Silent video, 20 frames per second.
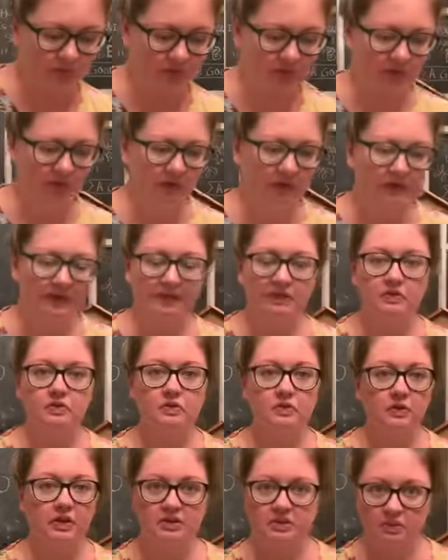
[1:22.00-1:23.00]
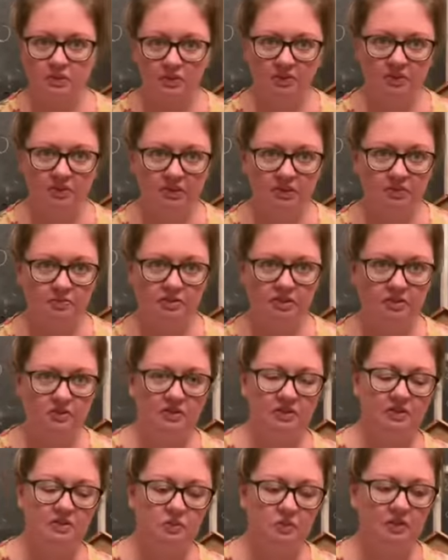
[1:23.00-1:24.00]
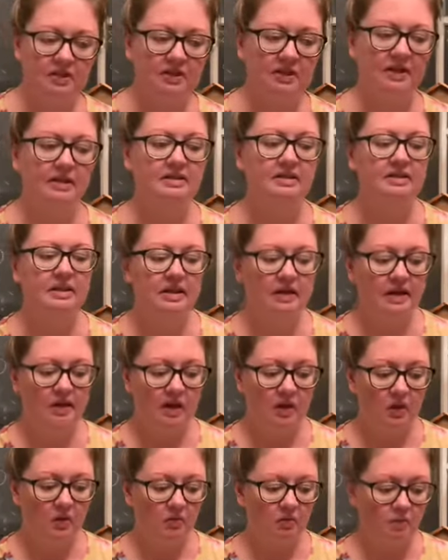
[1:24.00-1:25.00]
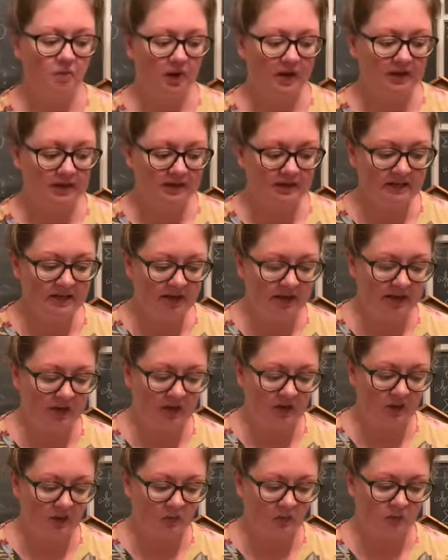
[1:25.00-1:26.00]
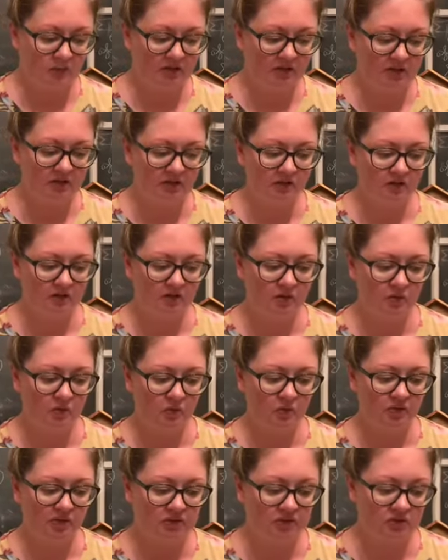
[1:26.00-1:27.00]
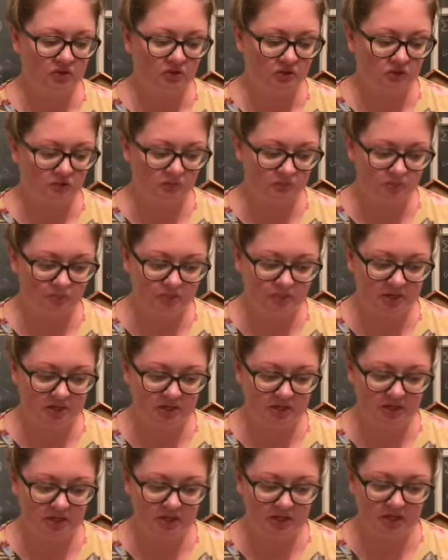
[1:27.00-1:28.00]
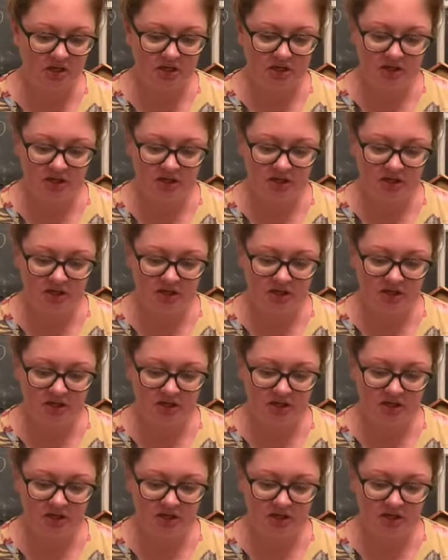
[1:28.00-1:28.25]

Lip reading: okay, so that's what you need to be doing this weekend. Right now, we are going to be